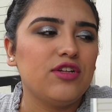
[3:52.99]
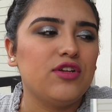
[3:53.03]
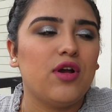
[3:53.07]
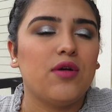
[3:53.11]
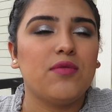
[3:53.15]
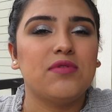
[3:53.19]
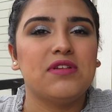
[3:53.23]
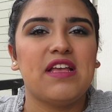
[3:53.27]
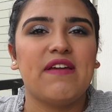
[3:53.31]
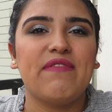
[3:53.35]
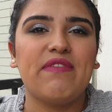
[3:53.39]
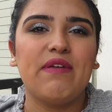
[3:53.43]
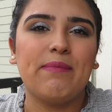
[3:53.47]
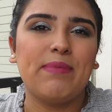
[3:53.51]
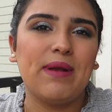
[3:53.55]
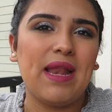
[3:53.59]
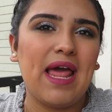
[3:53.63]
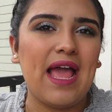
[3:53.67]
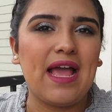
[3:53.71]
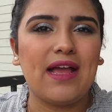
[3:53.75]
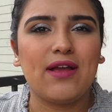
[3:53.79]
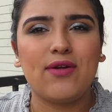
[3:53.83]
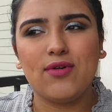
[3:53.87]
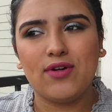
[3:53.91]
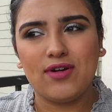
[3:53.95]
You always have the
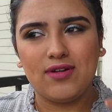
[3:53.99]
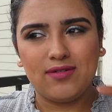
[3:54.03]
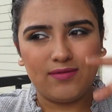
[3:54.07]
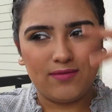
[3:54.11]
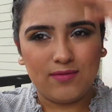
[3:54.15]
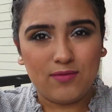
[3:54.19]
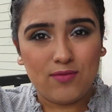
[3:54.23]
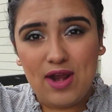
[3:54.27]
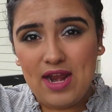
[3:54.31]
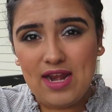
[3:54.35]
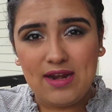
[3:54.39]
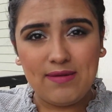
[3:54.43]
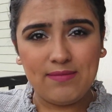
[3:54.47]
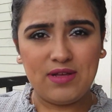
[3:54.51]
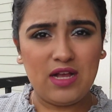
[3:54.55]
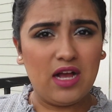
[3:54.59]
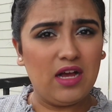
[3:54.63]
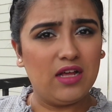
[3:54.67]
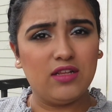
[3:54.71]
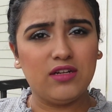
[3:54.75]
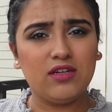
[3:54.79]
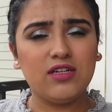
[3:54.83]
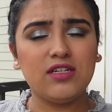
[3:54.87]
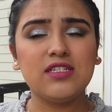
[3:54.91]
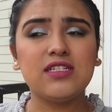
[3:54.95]
black or random
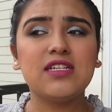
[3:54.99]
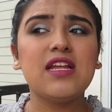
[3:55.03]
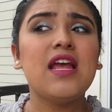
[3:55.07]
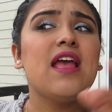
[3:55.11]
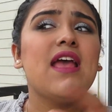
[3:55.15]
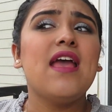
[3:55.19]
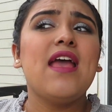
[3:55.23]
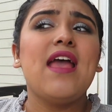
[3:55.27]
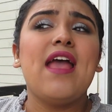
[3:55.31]
colors,